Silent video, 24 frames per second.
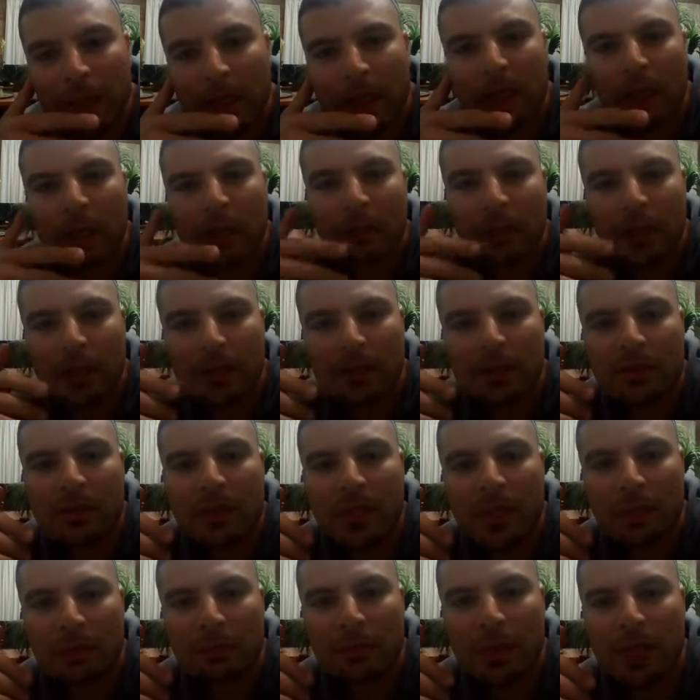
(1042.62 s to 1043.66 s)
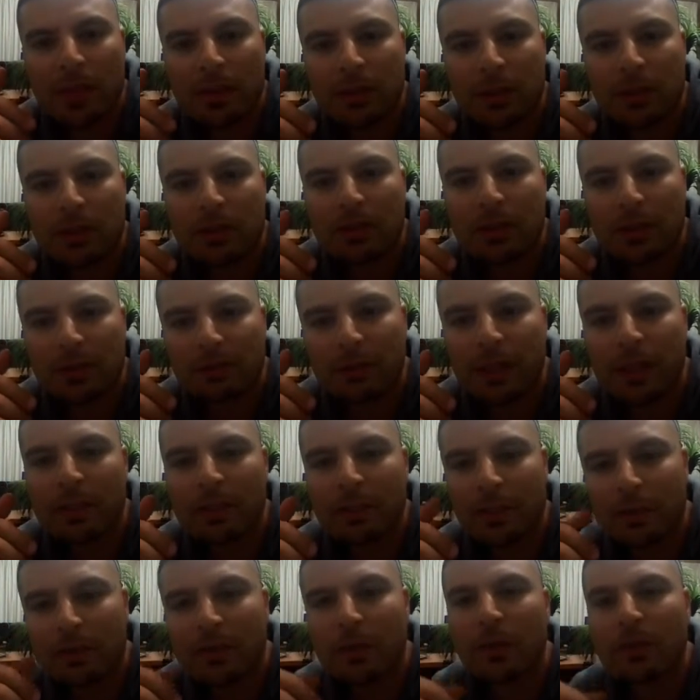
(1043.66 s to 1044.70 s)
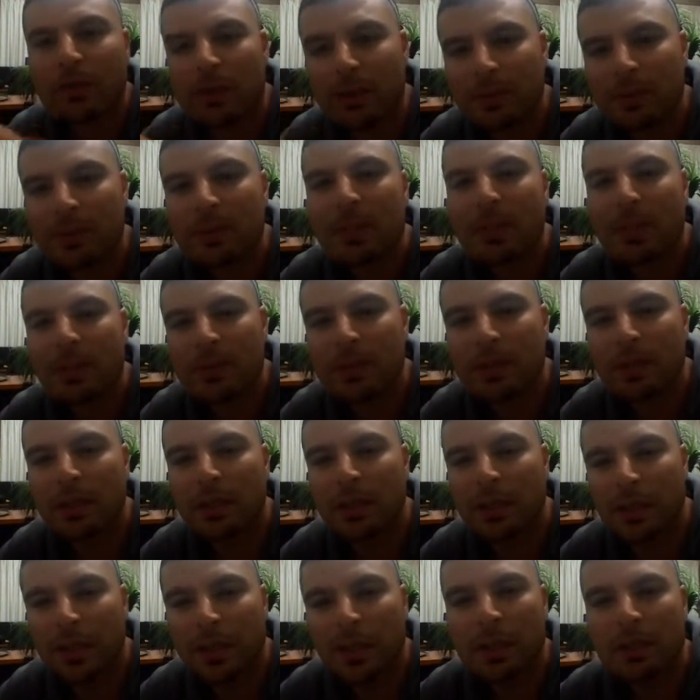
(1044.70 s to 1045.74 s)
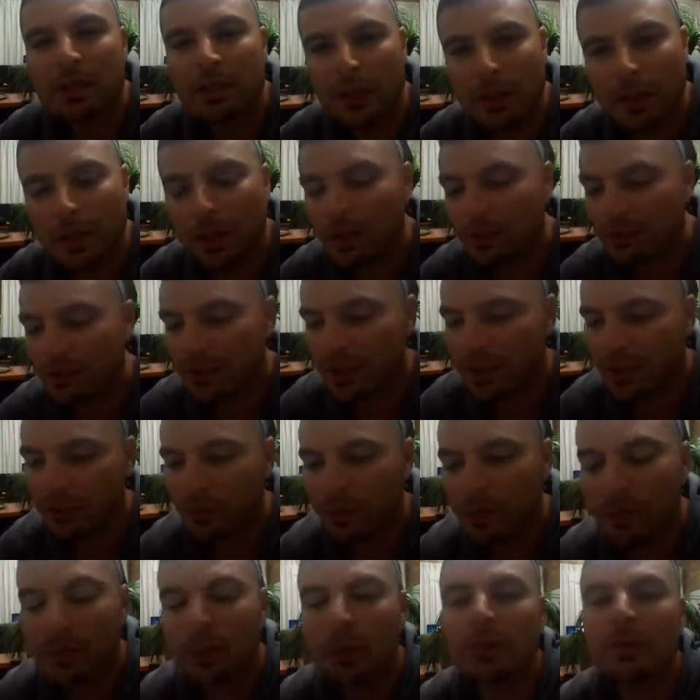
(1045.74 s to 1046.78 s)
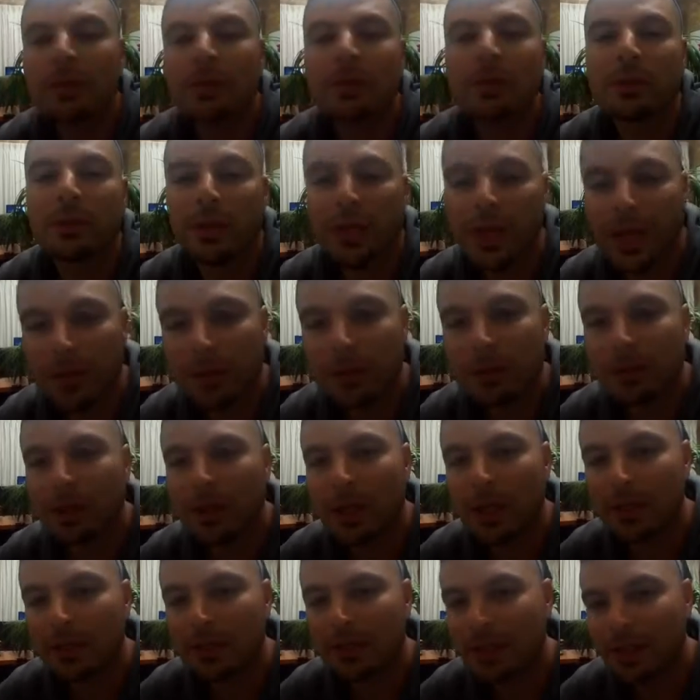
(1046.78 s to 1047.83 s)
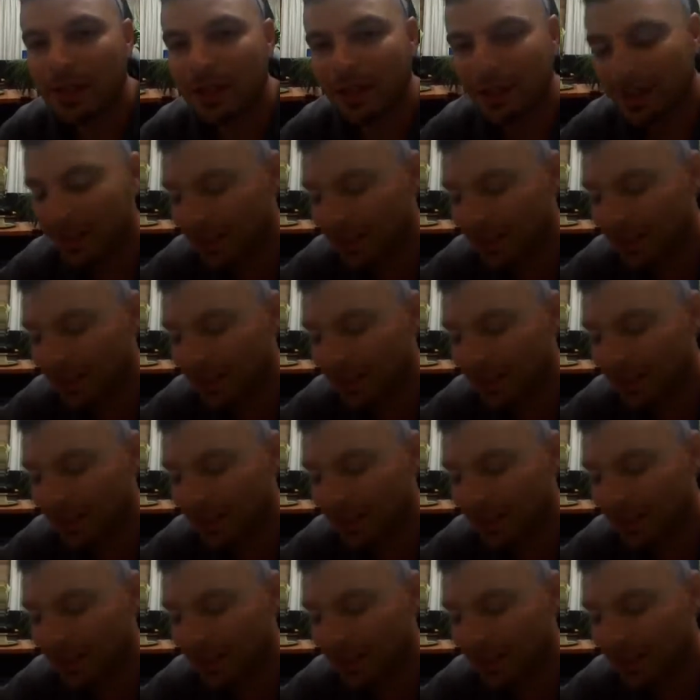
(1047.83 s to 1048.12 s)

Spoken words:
mechanics and bashing snowflakes and trolls simultaneously. It's a lot of fun. Well, I couldn't do it without you guys.